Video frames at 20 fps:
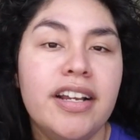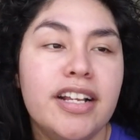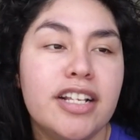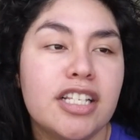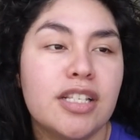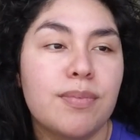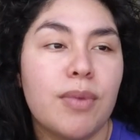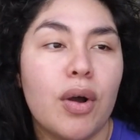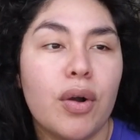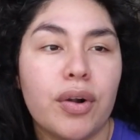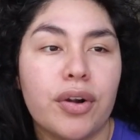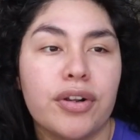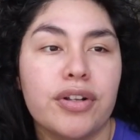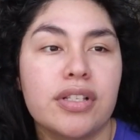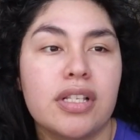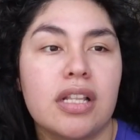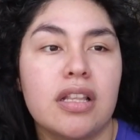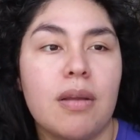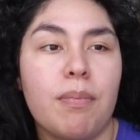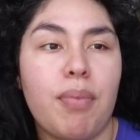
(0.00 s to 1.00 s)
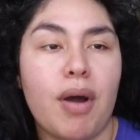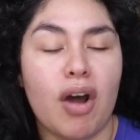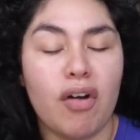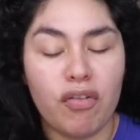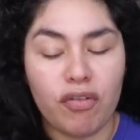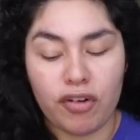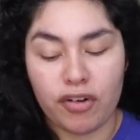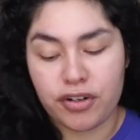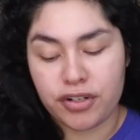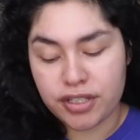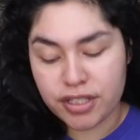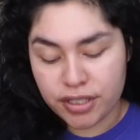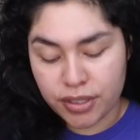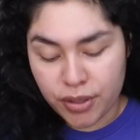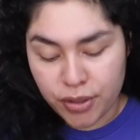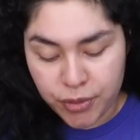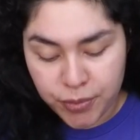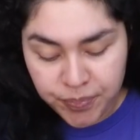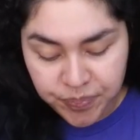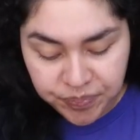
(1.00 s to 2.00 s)
smokers and the puffers.
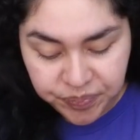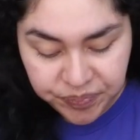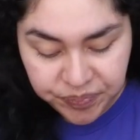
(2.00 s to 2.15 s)
So